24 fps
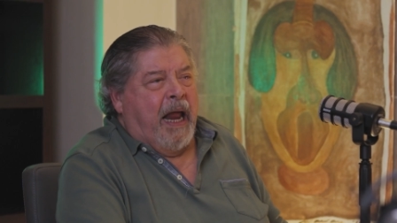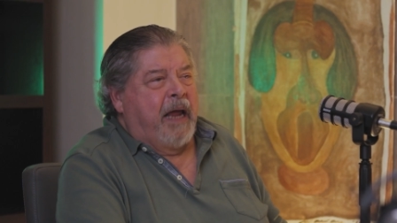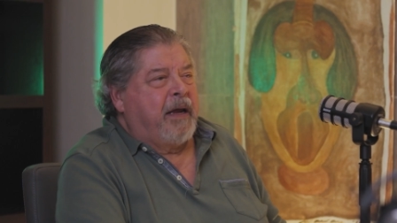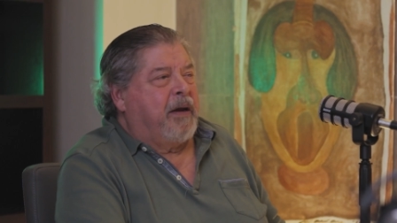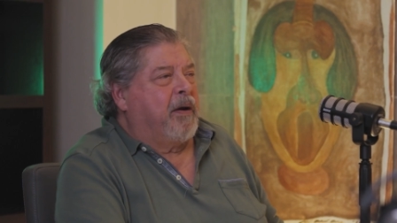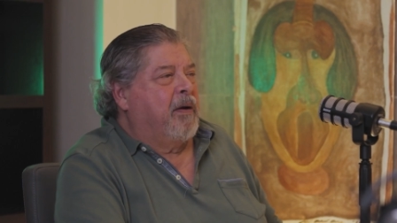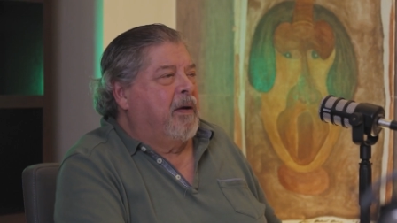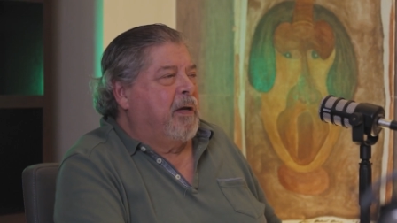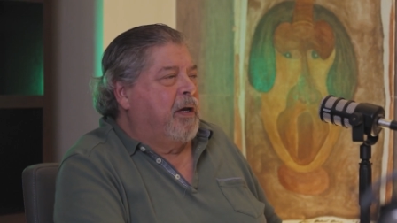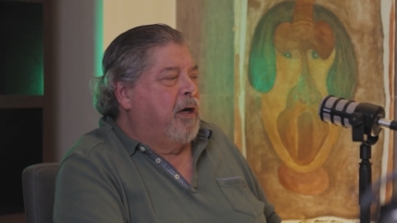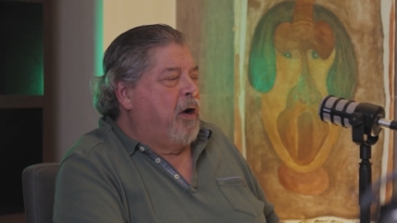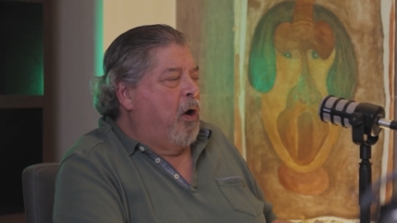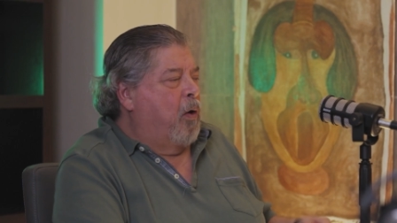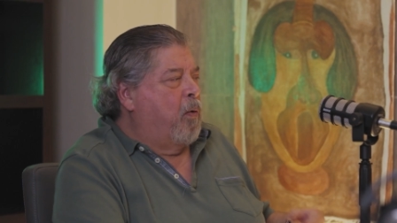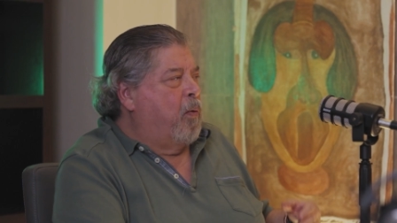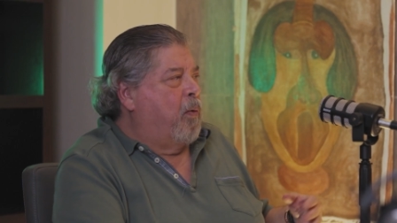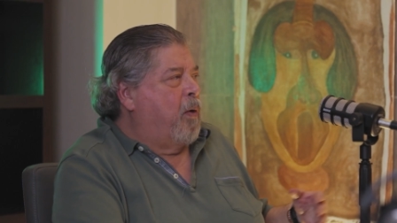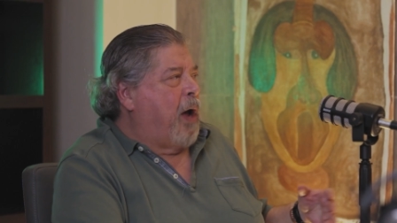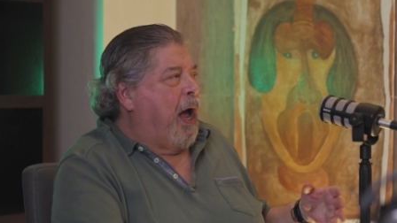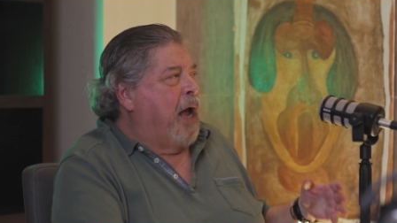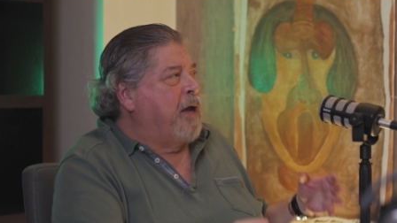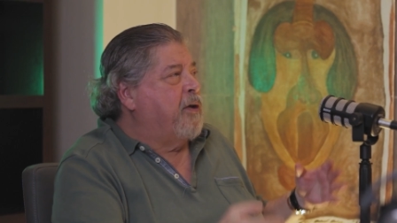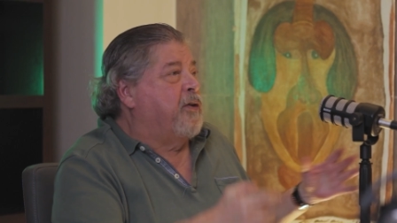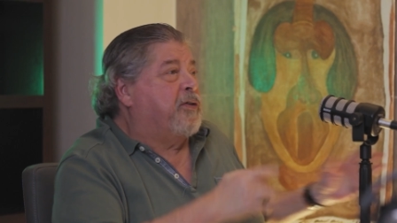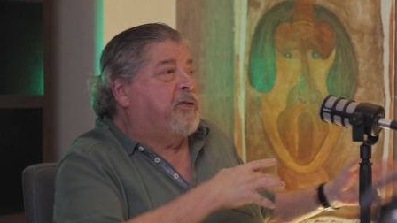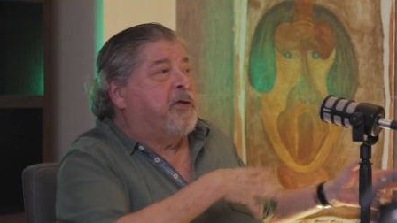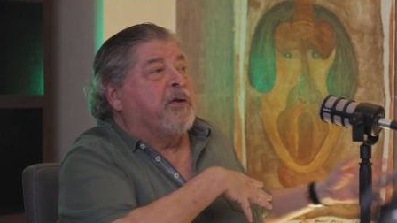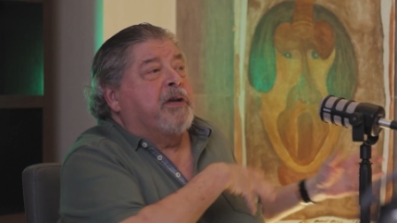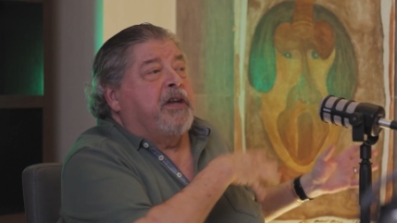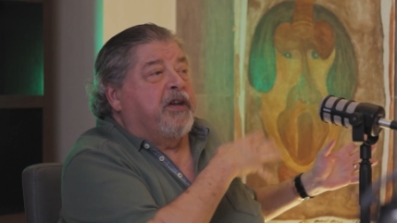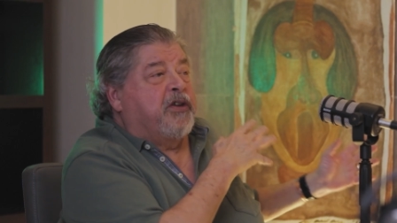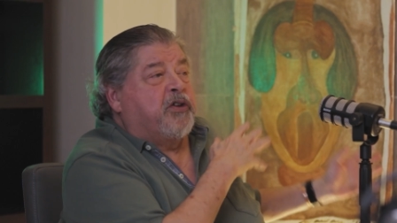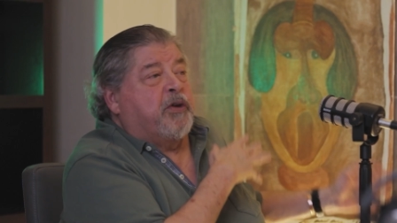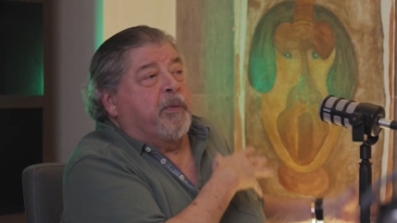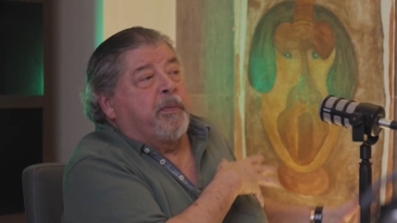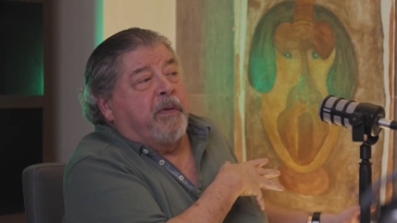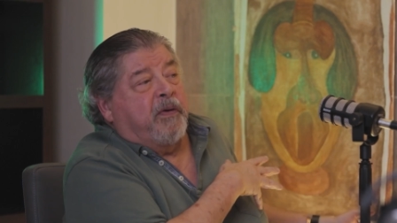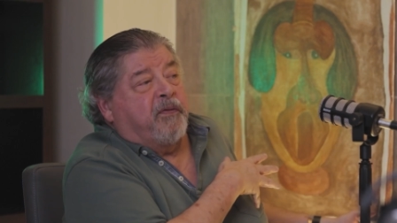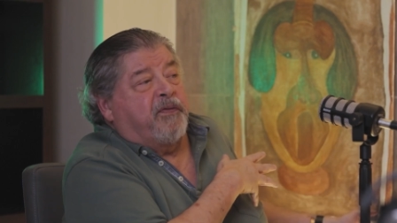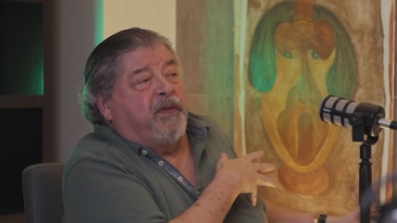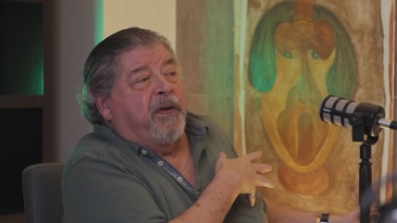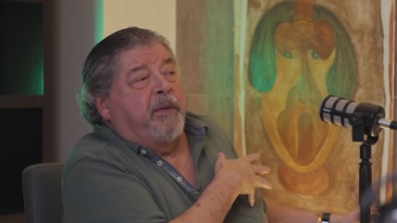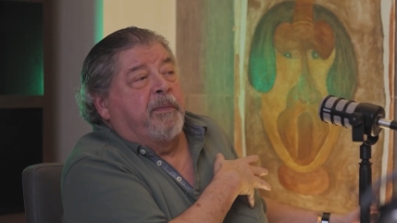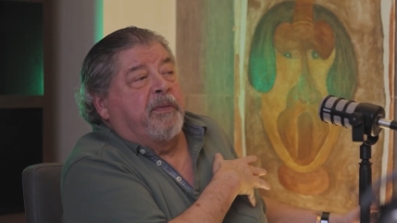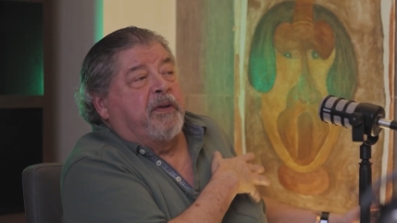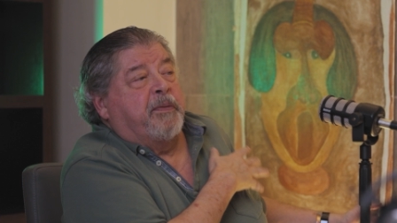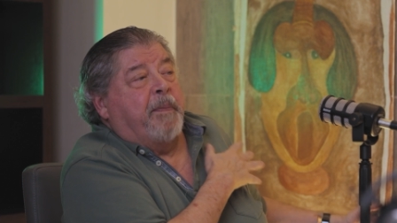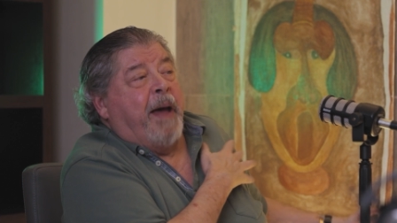like, you know, I used to distribute
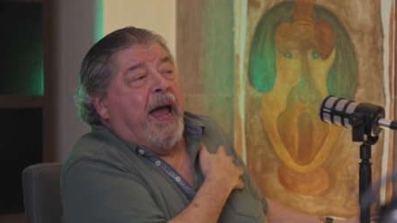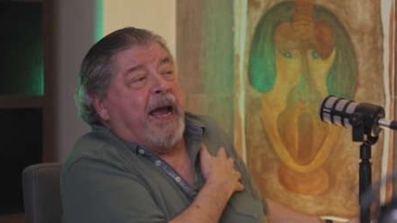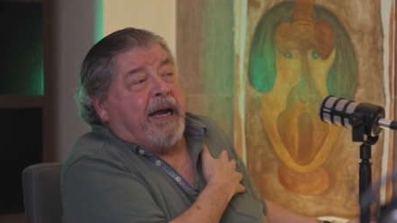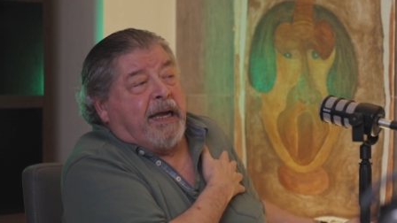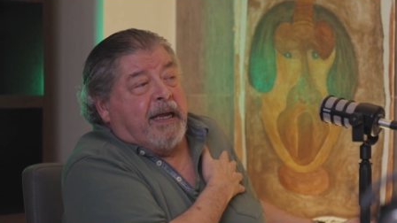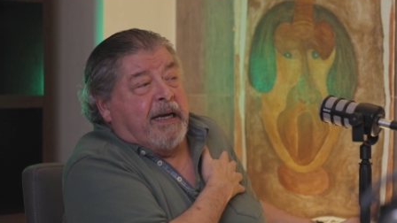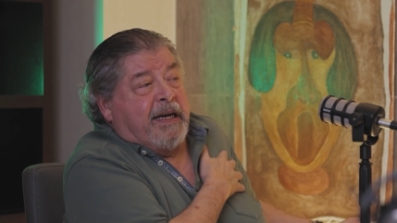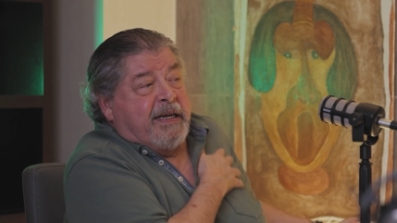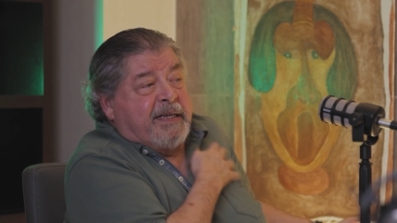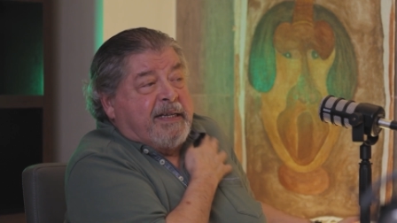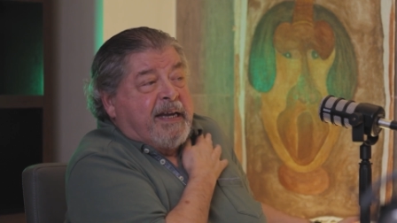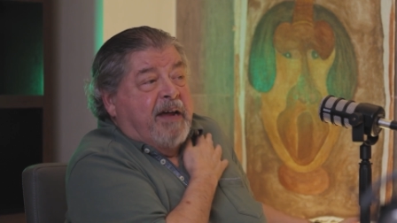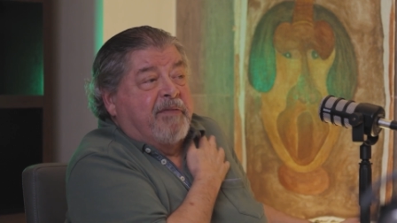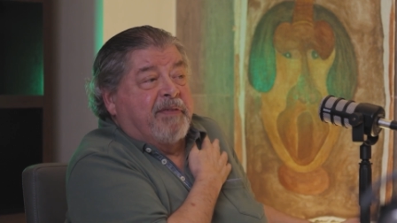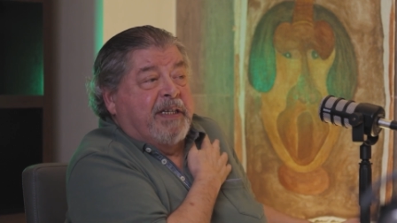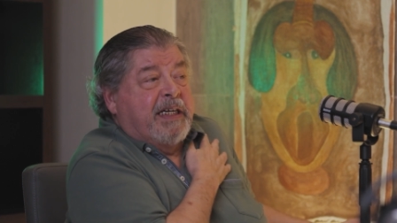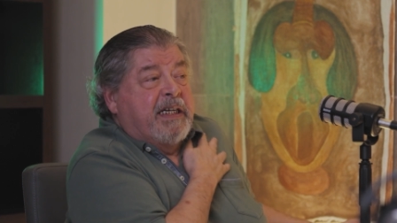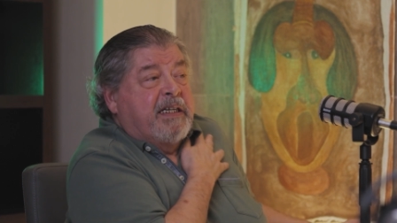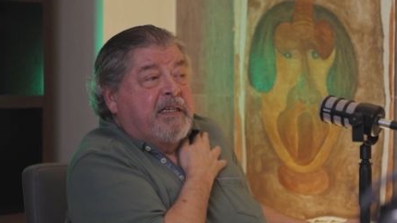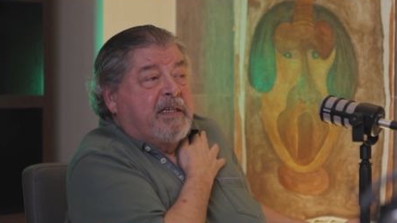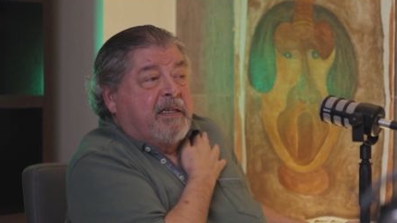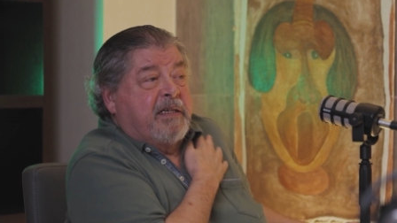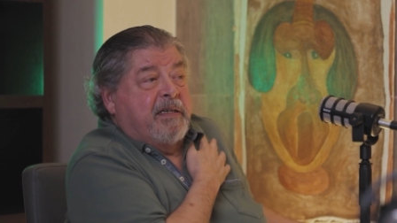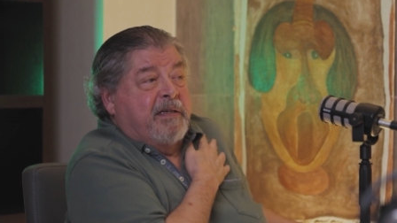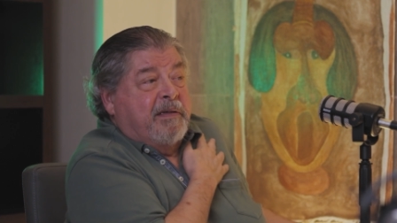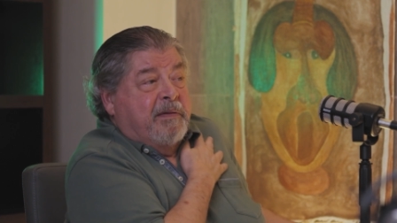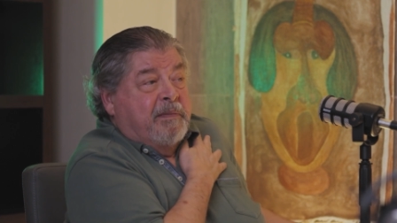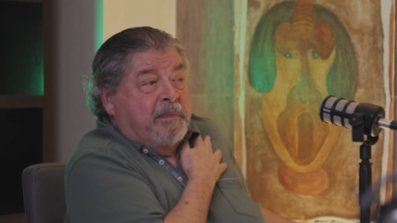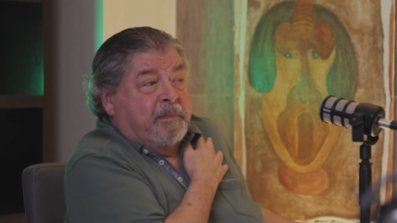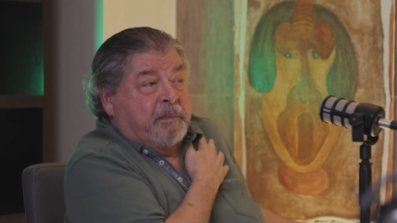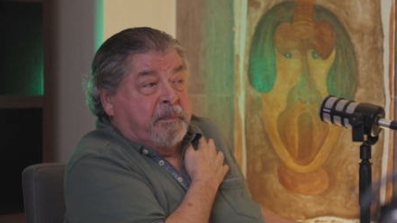films back in the seventies.